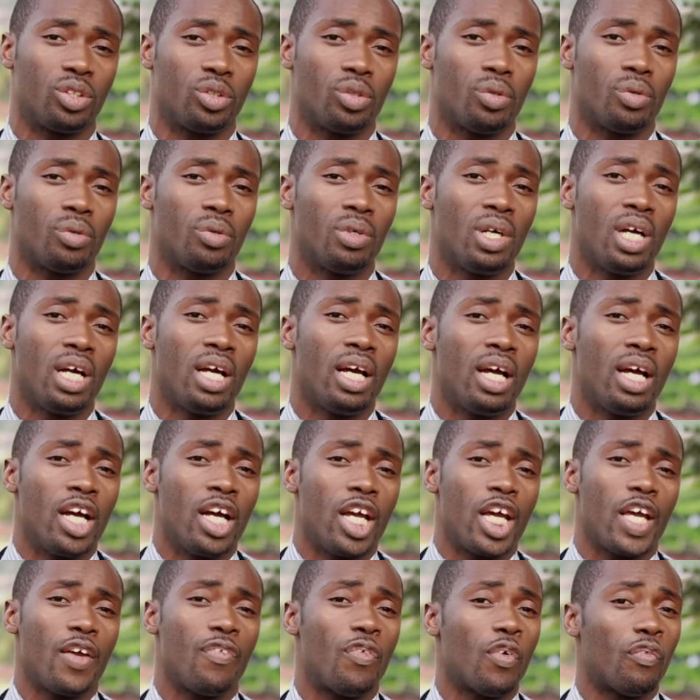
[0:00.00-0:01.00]
So
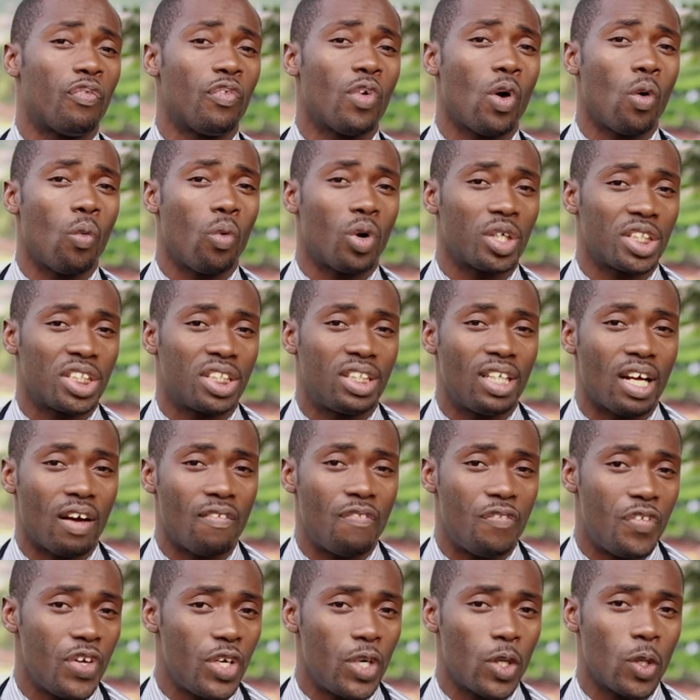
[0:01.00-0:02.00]
if you've not watched that
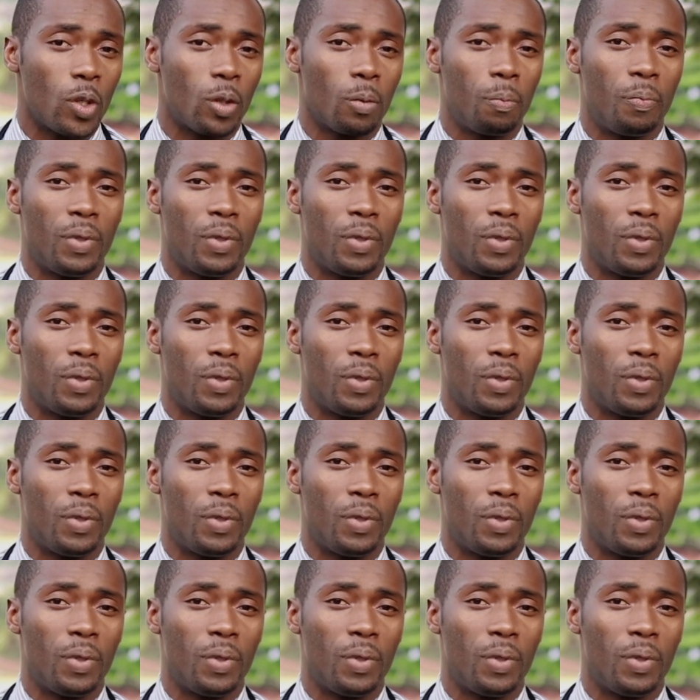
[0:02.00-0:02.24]
video,